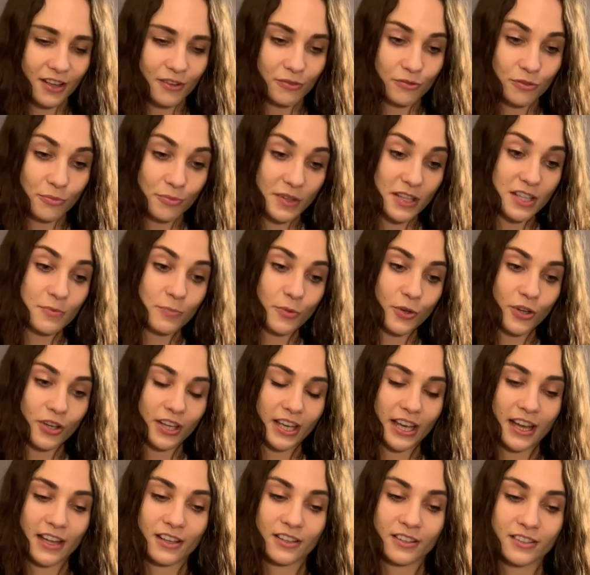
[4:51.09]
from this book
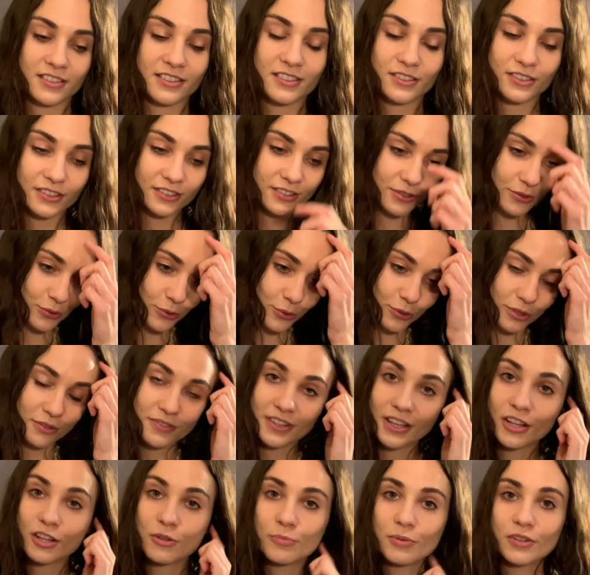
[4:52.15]
and all of
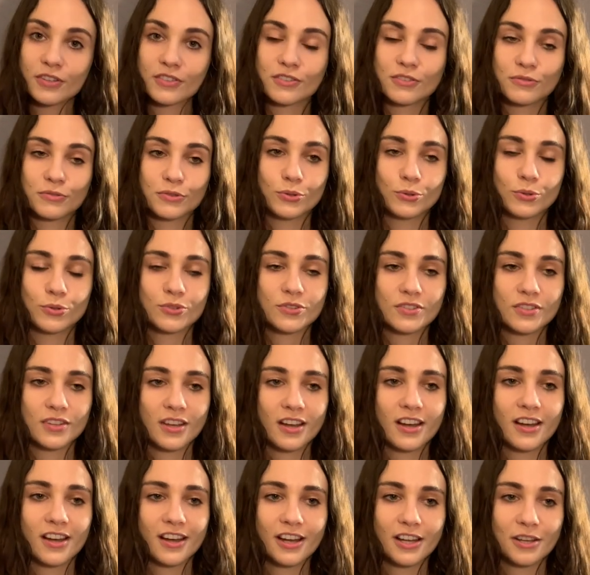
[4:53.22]
the other books, of course,
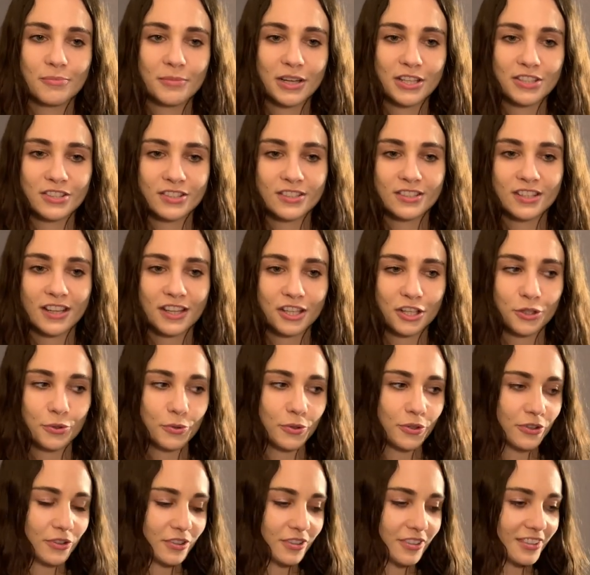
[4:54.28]
I imagine take you
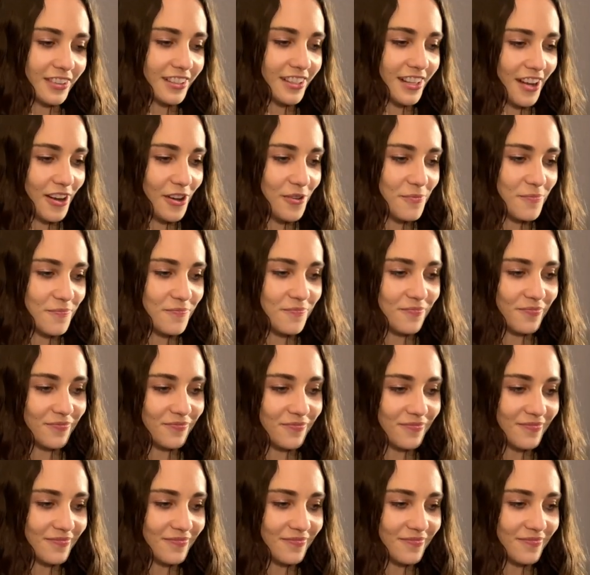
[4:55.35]
on